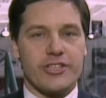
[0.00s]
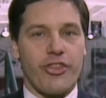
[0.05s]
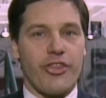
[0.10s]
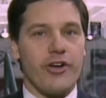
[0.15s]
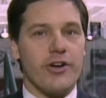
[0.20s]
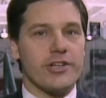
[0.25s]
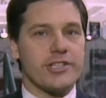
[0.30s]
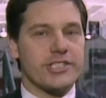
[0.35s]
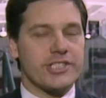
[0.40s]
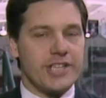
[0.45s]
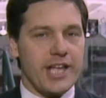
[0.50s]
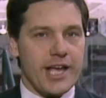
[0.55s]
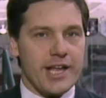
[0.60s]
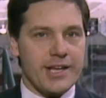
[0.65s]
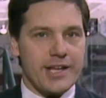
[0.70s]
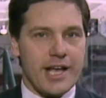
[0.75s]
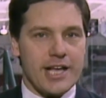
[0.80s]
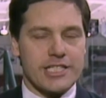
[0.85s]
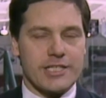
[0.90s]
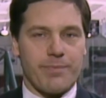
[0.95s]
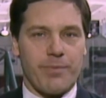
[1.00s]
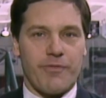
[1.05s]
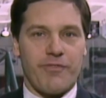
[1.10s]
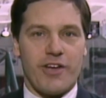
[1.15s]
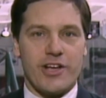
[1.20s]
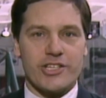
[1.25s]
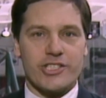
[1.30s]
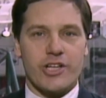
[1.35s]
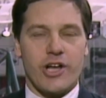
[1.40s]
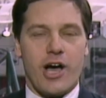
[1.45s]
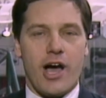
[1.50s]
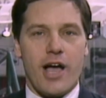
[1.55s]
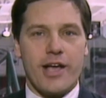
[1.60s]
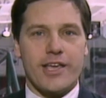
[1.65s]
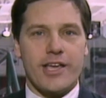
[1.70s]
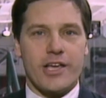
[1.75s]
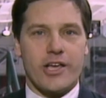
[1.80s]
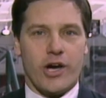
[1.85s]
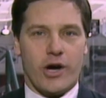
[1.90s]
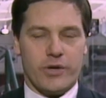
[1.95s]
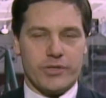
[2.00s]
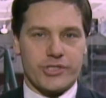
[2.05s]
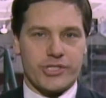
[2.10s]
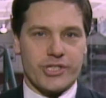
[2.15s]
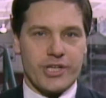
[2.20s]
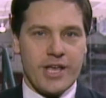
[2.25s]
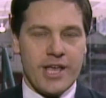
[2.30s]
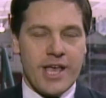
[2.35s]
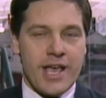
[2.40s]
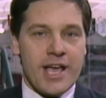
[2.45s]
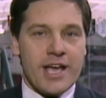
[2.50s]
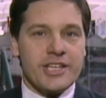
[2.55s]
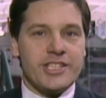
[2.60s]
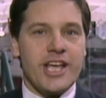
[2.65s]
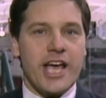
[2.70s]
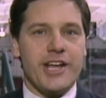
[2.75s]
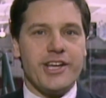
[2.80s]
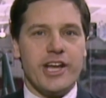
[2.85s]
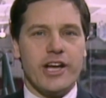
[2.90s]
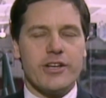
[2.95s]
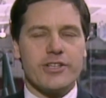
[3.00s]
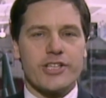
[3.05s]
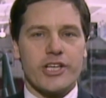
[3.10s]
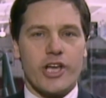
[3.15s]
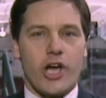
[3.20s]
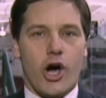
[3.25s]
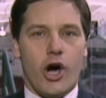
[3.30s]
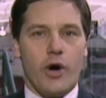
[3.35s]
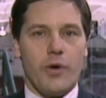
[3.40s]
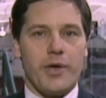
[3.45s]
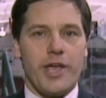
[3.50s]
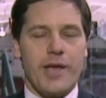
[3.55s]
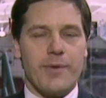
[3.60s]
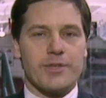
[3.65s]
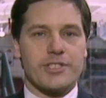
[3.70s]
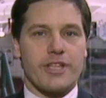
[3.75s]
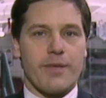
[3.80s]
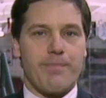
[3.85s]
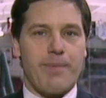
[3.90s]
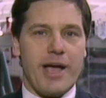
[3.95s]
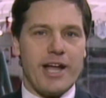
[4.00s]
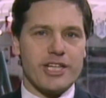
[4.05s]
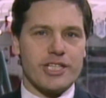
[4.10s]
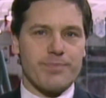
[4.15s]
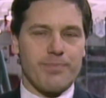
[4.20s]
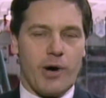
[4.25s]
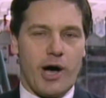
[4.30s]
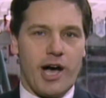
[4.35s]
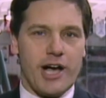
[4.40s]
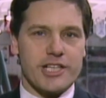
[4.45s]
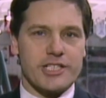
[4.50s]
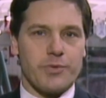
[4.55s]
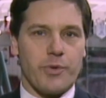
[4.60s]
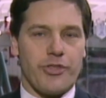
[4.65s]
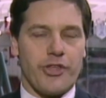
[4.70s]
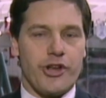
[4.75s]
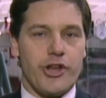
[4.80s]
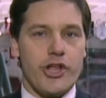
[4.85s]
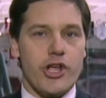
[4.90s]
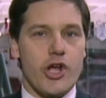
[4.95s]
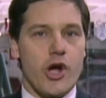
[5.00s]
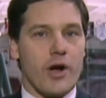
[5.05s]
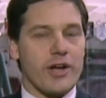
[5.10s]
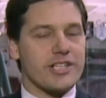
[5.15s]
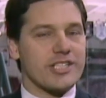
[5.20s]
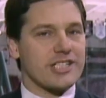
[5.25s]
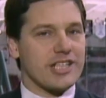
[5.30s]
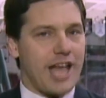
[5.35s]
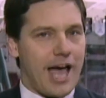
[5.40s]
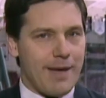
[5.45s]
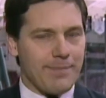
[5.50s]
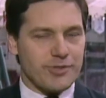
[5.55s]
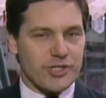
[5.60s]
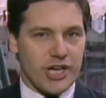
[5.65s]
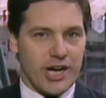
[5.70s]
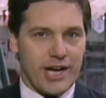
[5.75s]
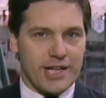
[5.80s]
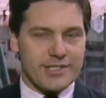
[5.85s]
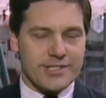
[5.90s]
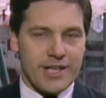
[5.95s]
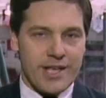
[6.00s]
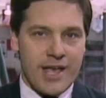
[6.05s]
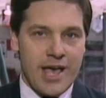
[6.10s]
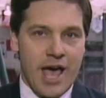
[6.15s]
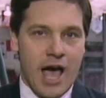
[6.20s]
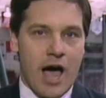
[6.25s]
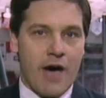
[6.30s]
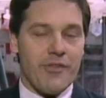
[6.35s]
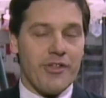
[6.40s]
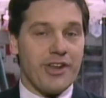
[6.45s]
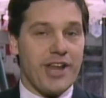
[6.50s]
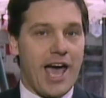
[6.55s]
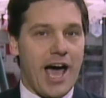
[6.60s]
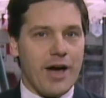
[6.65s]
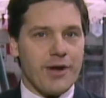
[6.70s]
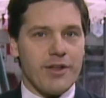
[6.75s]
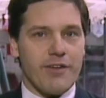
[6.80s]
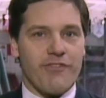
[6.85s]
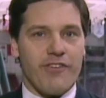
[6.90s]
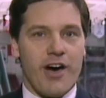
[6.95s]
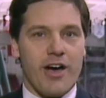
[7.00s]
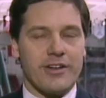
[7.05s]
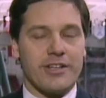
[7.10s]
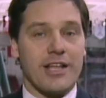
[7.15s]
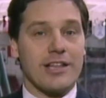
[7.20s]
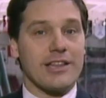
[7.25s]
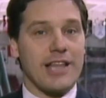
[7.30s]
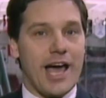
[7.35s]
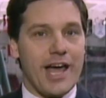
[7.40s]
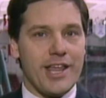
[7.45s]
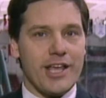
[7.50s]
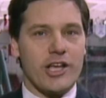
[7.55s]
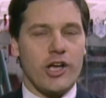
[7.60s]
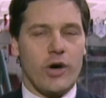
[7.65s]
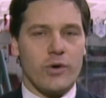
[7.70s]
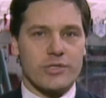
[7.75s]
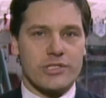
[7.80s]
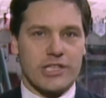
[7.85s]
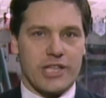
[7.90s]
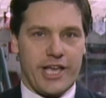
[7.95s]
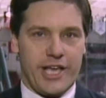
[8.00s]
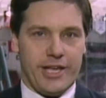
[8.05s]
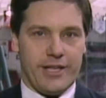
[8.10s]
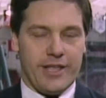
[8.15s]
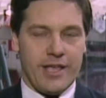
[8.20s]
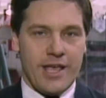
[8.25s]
Uh, invited me to come on and be the reporter. Ten years ago, he was the bench boss with the New York Slapshots of the now defunct Atlantic Coast League.